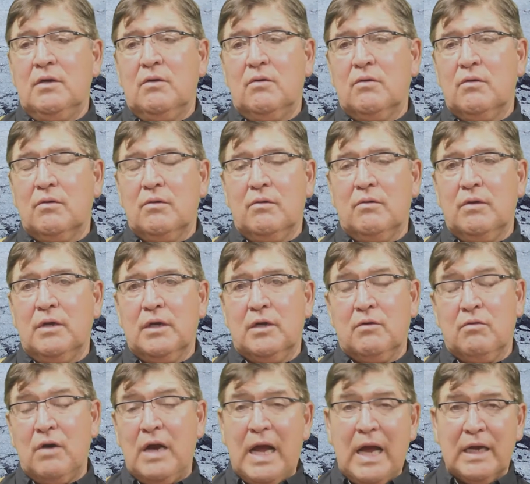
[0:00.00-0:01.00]
or
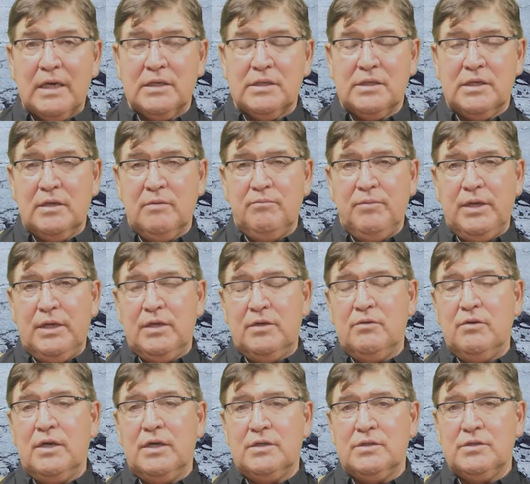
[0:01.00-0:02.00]
cracks can be
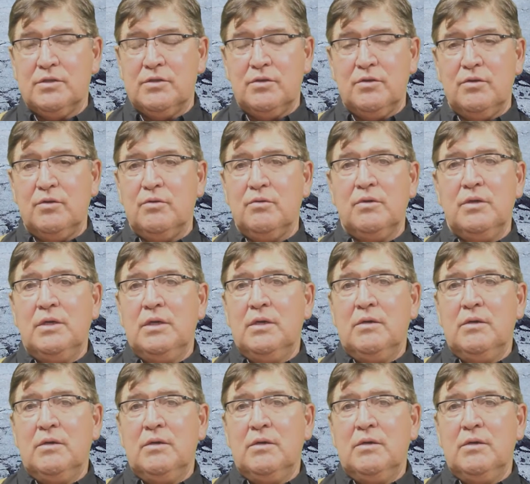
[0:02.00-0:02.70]
addressed through